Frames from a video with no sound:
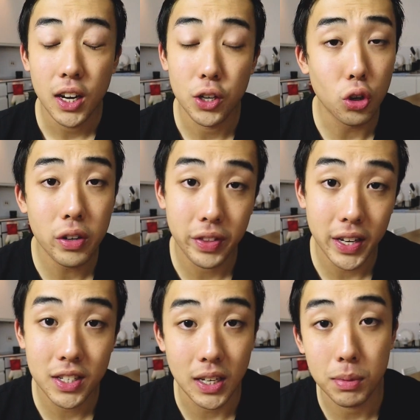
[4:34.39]
And all of
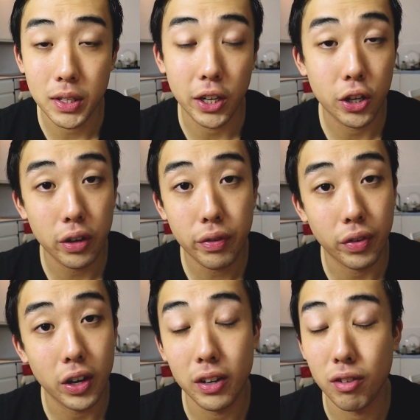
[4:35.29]
this seems like good
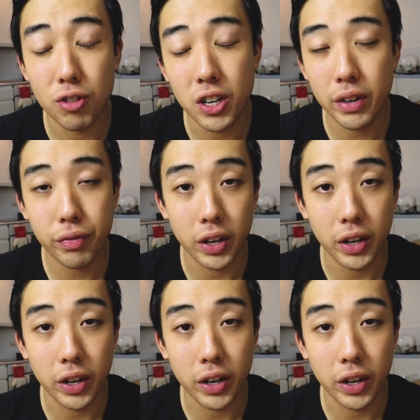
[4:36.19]
fun and really